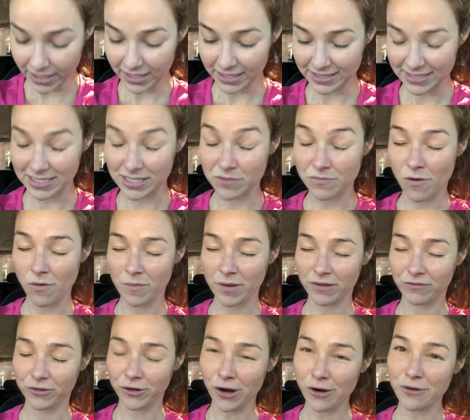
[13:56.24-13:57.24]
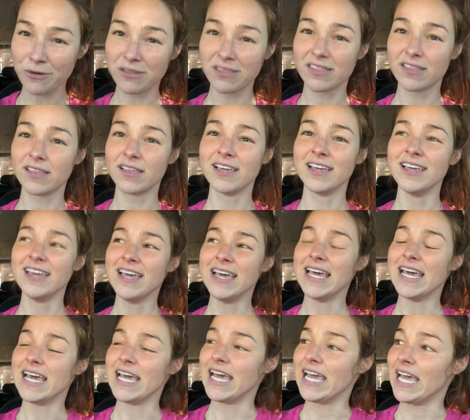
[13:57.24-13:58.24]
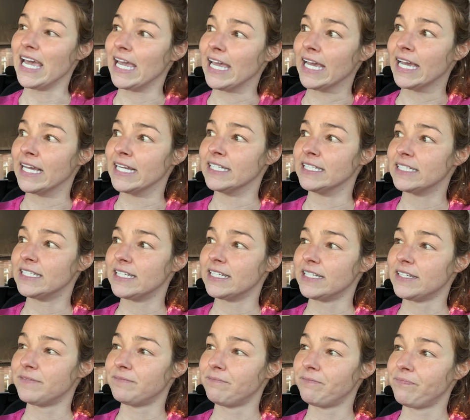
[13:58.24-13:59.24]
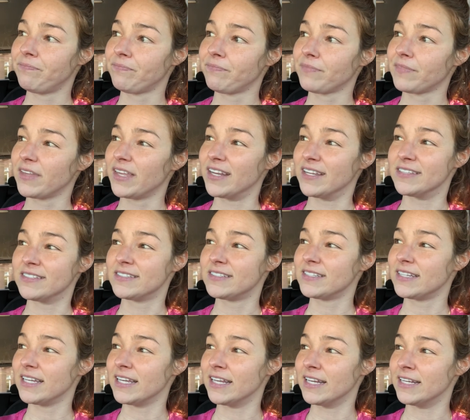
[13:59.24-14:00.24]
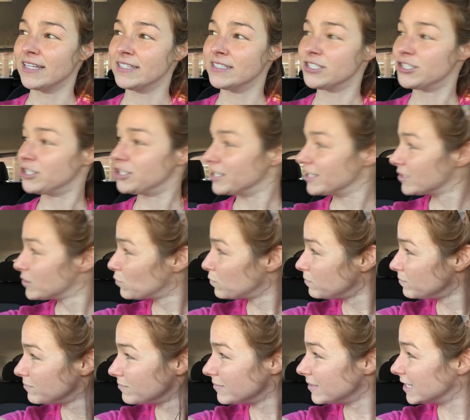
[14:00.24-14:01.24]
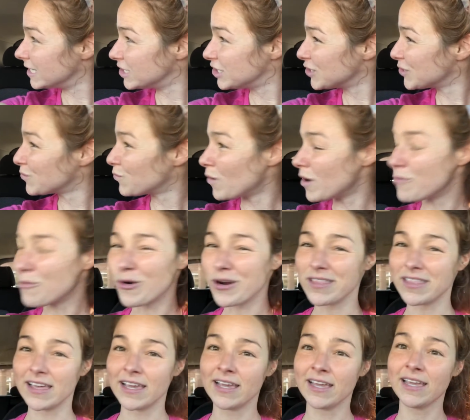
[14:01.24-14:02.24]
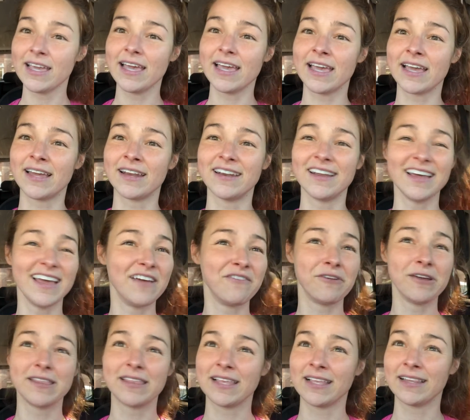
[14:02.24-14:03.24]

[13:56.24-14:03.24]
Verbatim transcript: this is a moment of growth, and it is just one more thing, and every